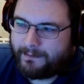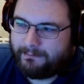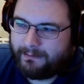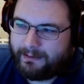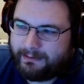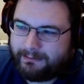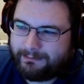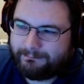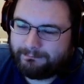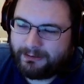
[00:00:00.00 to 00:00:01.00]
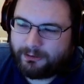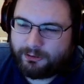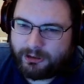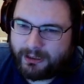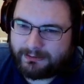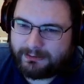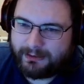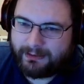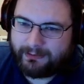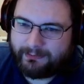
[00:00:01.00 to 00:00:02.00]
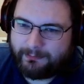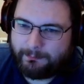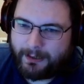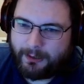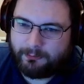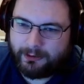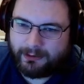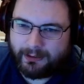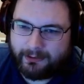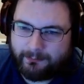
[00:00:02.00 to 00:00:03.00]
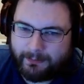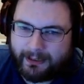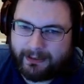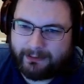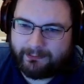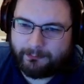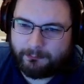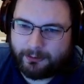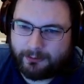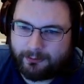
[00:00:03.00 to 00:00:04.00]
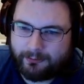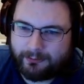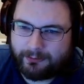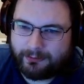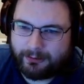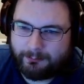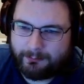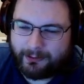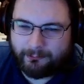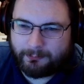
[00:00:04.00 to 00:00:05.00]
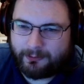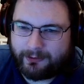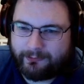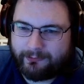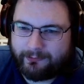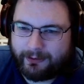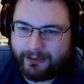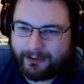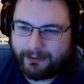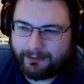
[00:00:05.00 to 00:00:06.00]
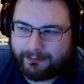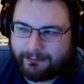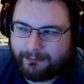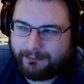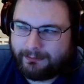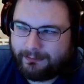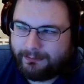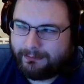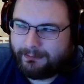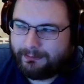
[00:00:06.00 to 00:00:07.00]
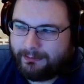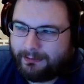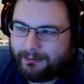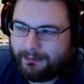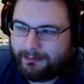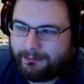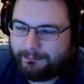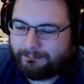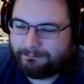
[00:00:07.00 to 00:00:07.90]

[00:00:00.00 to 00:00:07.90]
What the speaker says: like the Chessex pounded dice bags where they're misprints and um,